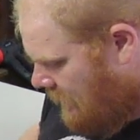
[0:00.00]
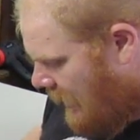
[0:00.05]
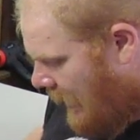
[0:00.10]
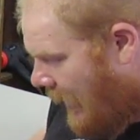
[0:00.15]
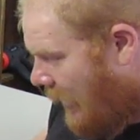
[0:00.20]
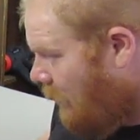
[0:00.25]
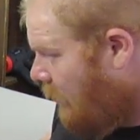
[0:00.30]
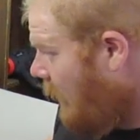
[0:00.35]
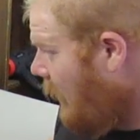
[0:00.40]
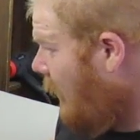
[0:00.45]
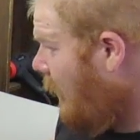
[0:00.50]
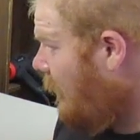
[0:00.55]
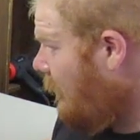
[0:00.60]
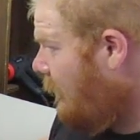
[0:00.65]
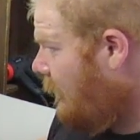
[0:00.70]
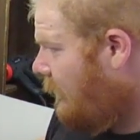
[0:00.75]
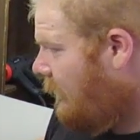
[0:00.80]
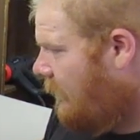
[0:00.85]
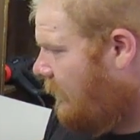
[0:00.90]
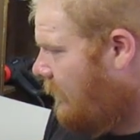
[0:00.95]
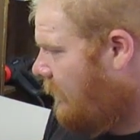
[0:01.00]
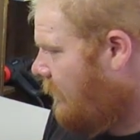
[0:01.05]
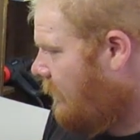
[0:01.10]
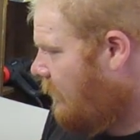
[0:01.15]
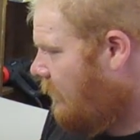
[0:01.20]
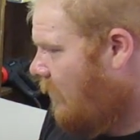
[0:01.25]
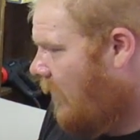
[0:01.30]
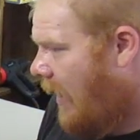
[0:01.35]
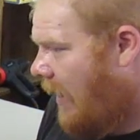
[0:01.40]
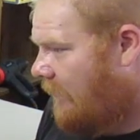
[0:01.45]
out of
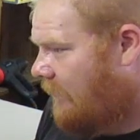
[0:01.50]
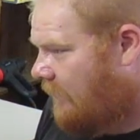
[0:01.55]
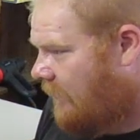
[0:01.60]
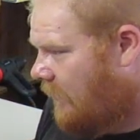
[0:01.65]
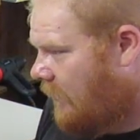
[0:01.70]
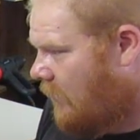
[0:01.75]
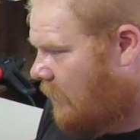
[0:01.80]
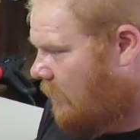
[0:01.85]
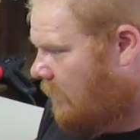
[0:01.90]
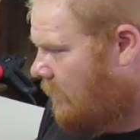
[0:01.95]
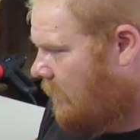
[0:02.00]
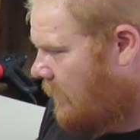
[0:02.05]
craft foam.